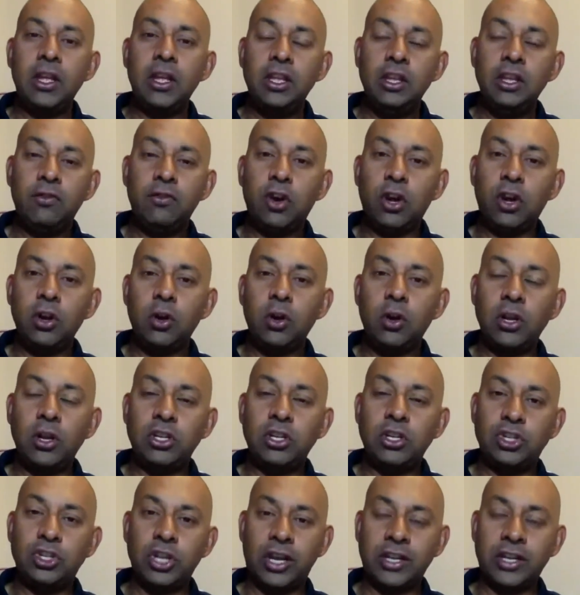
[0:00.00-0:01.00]
you've got to
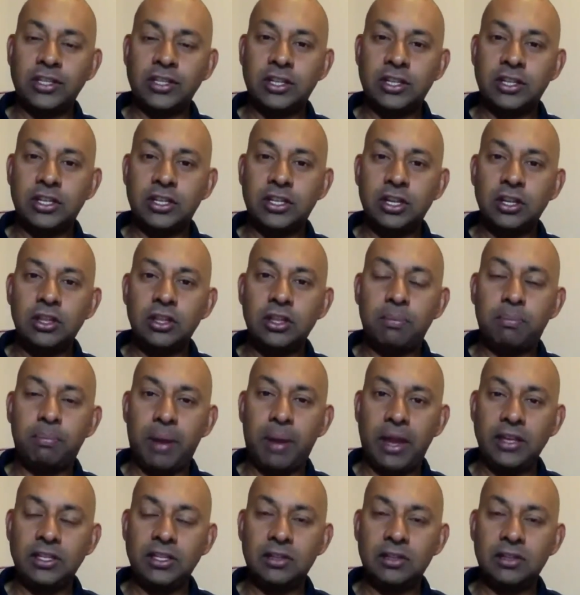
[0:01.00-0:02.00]
adjust to the
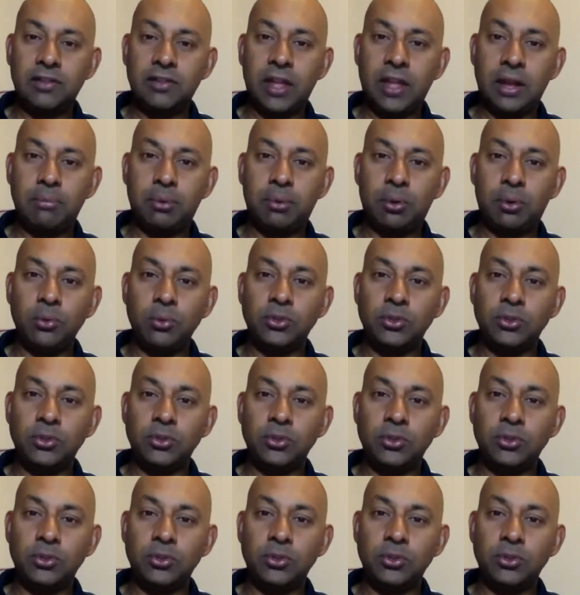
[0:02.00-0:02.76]
pace of that ball.